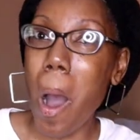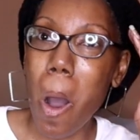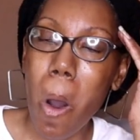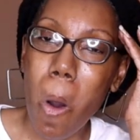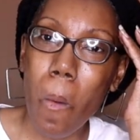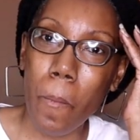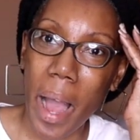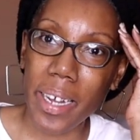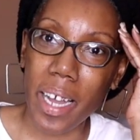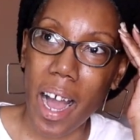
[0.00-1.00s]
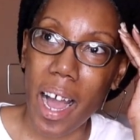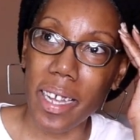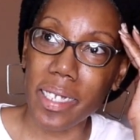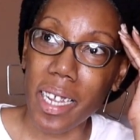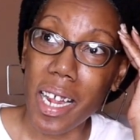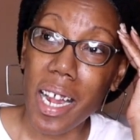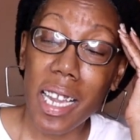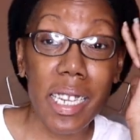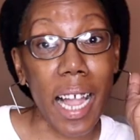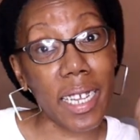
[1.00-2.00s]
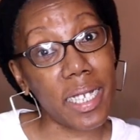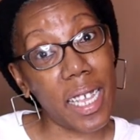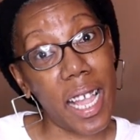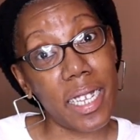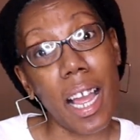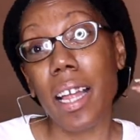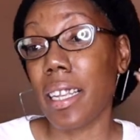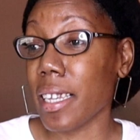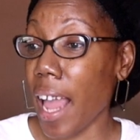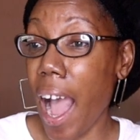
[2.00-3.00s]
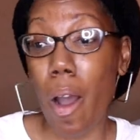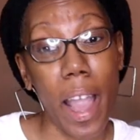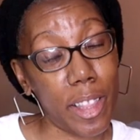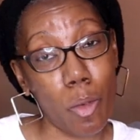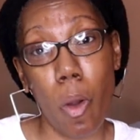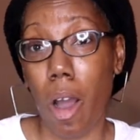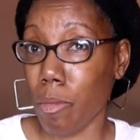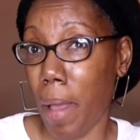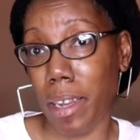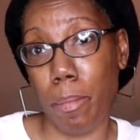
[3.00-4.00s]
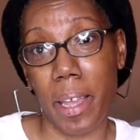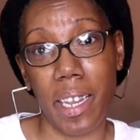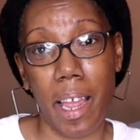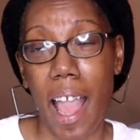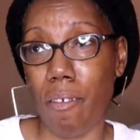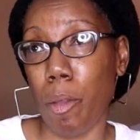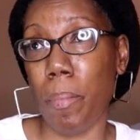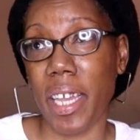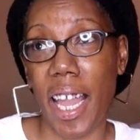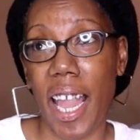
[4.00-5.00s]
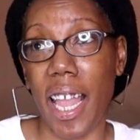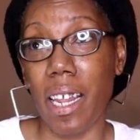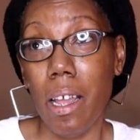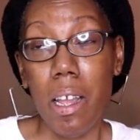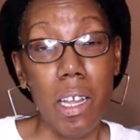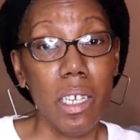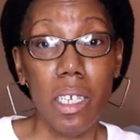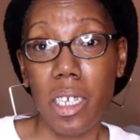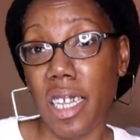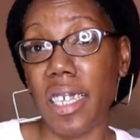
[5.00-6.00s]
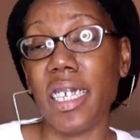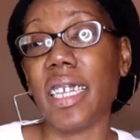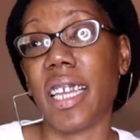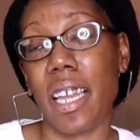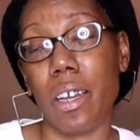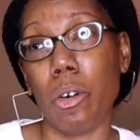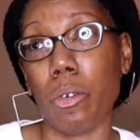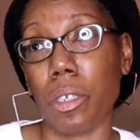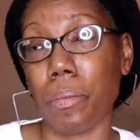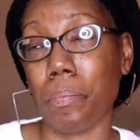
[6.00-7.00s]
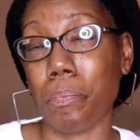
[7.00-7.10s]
Oh my gosh. Like I said, now Aetherwall is about to have the big head because he killed